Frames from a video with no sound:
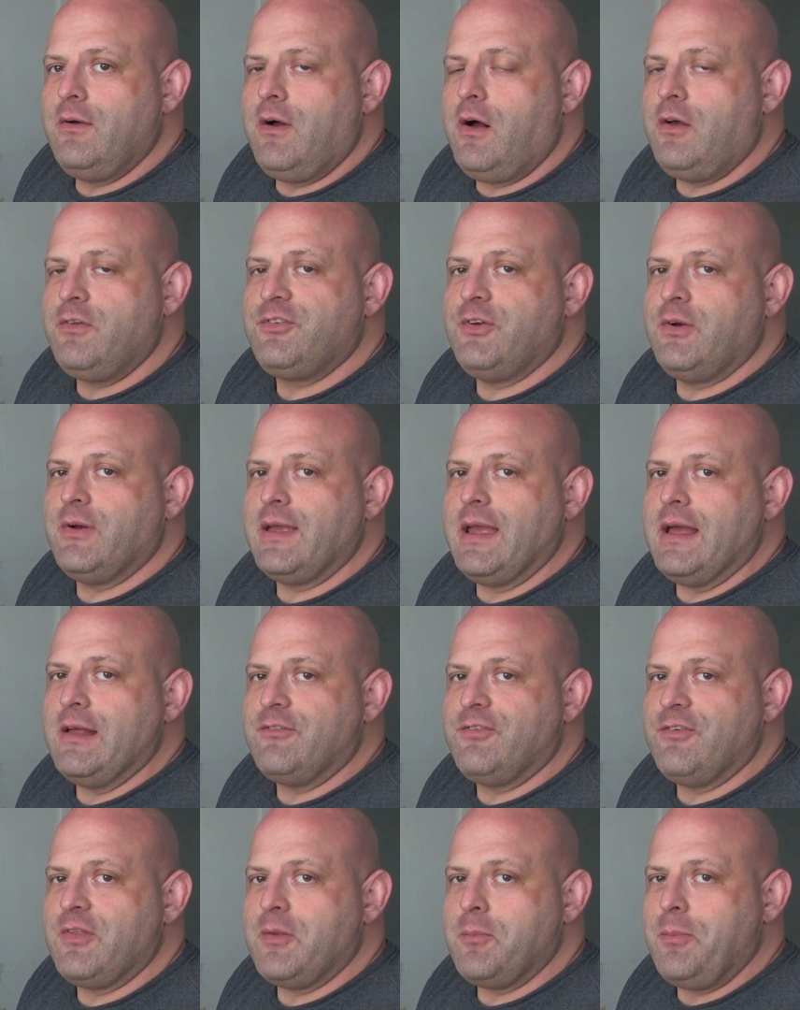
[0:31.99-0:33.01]
Also, again,
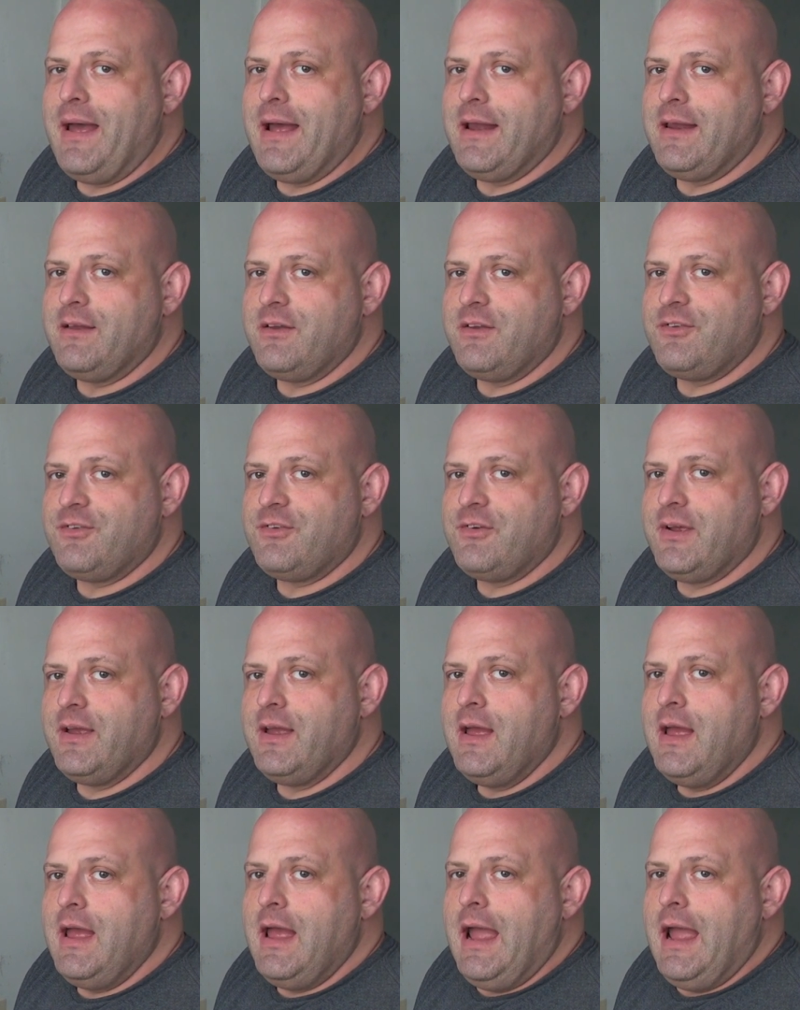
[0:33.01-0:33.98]
for the pet industry.